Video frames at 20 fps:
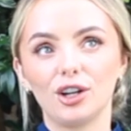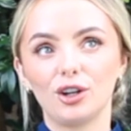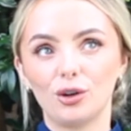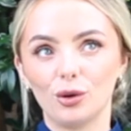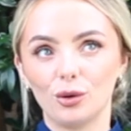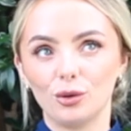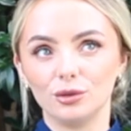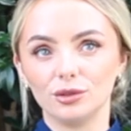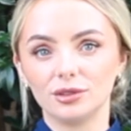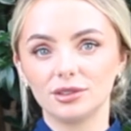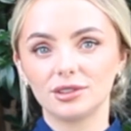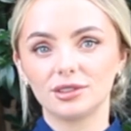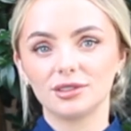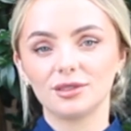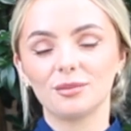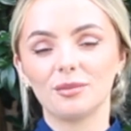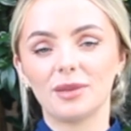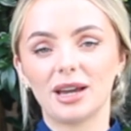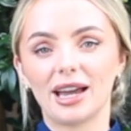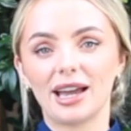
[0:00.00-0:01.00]
Goats.
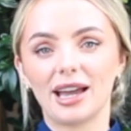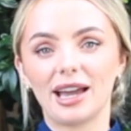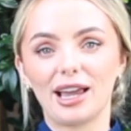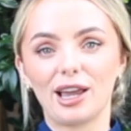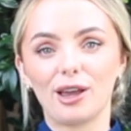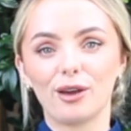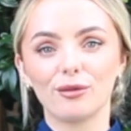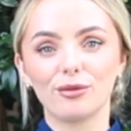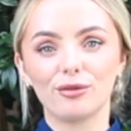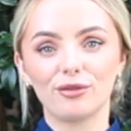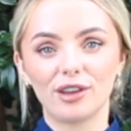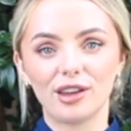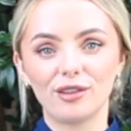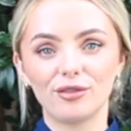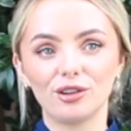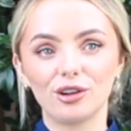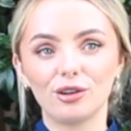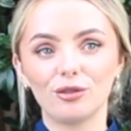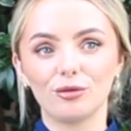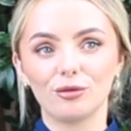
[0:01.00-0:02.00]
My
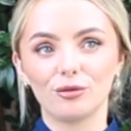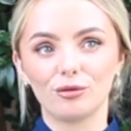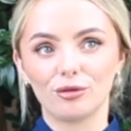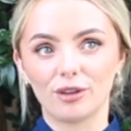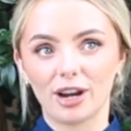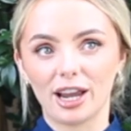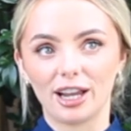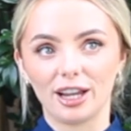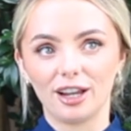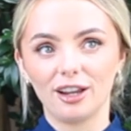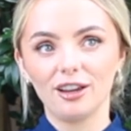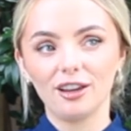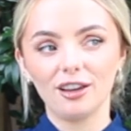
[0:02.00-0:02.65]
favourite ring